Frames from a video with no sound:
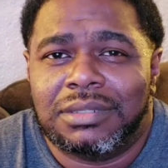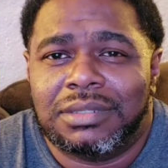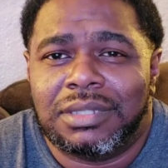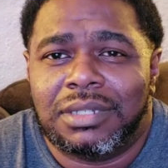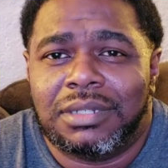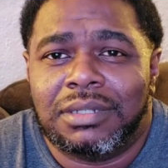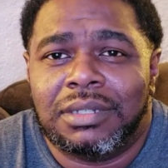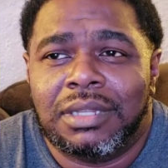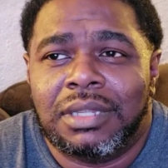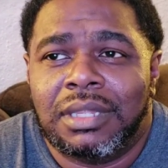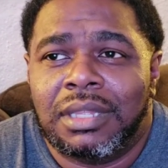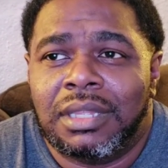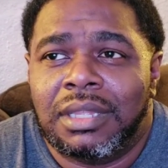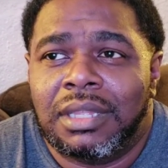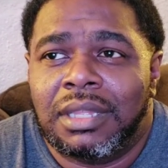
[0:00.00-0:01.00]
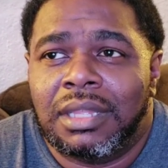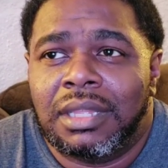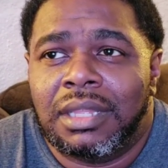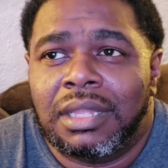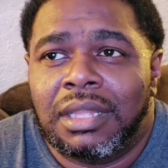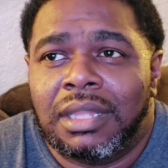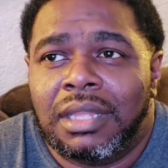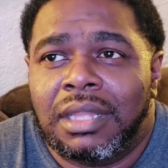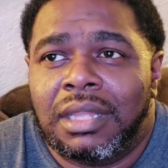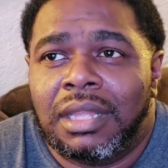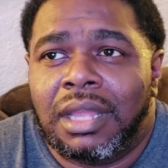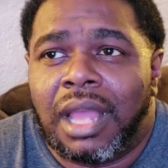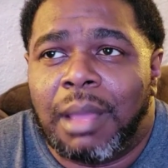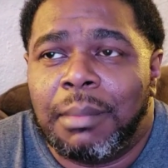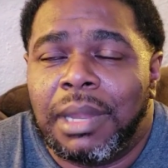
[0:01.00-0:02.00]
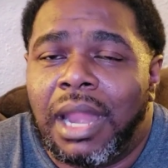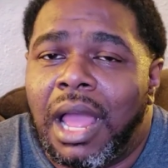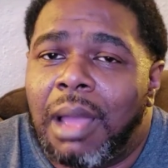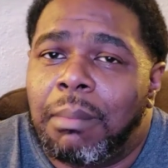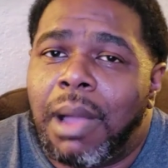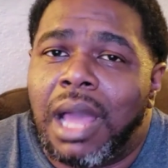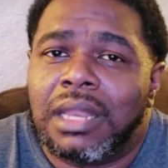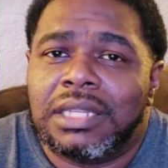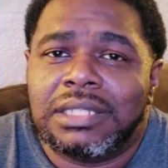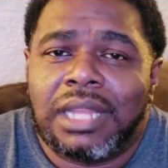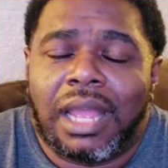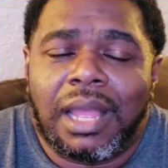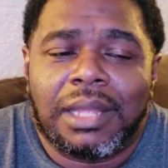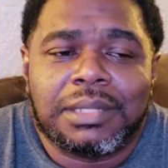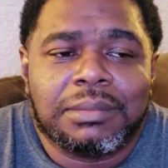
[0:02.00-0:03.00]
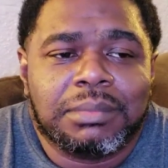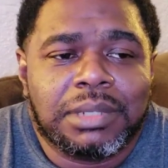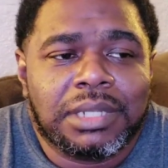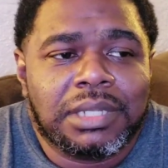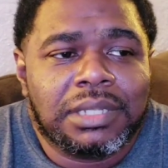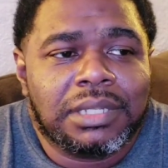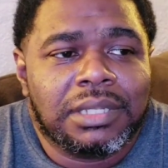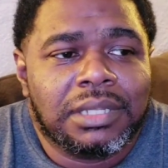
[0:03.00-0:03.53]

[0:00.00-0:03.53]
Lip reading: so, I mean, I apologize, but